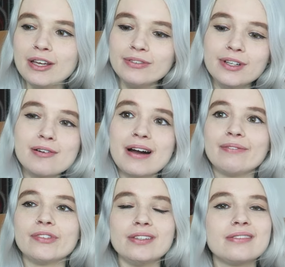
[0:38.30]
even though
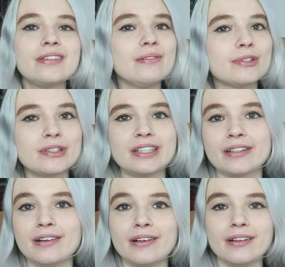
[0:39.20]
I'm not Team Green
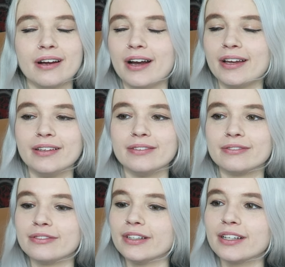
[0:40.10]
at all, I
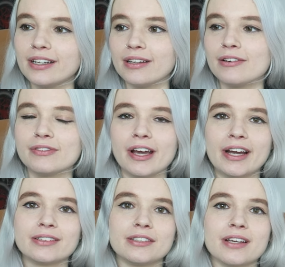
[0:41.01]
really love the
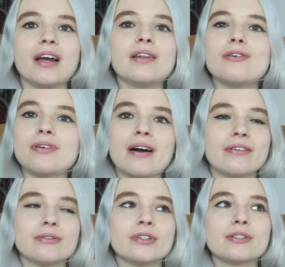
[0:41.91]
actors. I love how
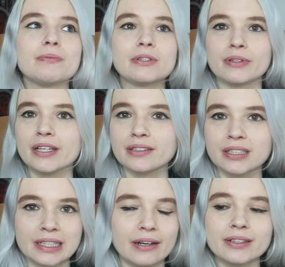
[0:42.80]
everyone is portraying their
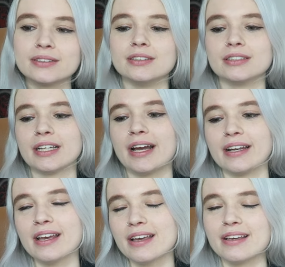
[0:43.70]
characters.
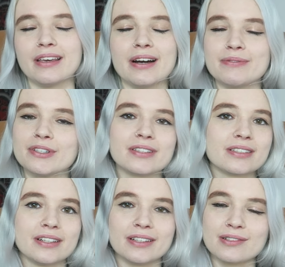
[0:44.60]
And yeah, I'm just
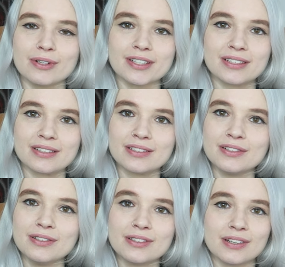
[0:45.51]
excited to watch this
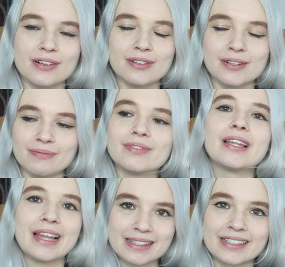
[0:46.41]
too. So
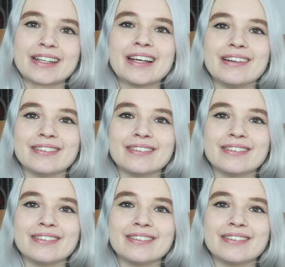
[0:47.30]
let's check it